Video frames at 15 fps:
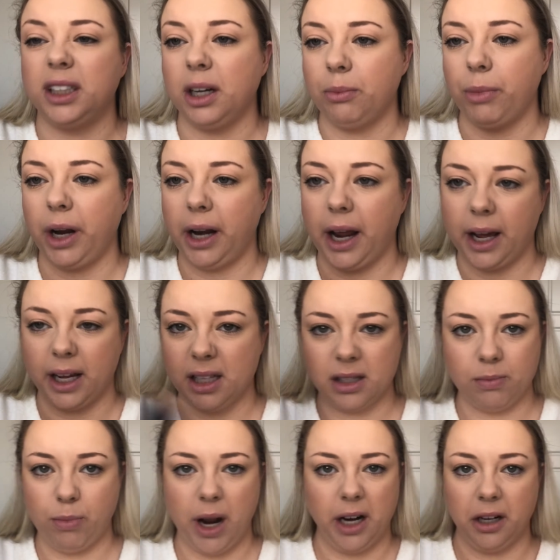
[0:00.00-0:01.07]
down my neck. It's
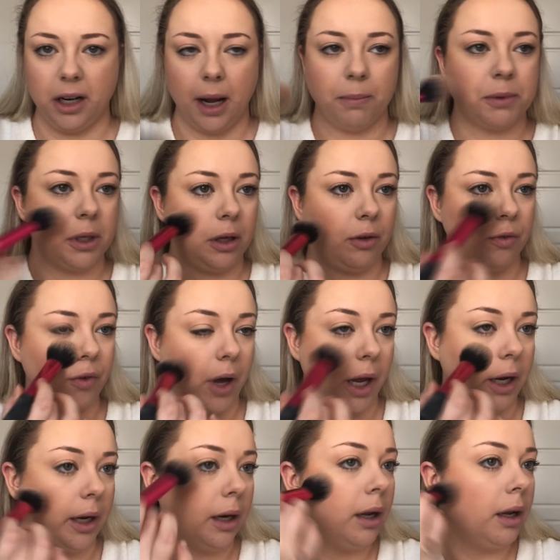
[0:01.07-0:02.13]
blended absolutely fine.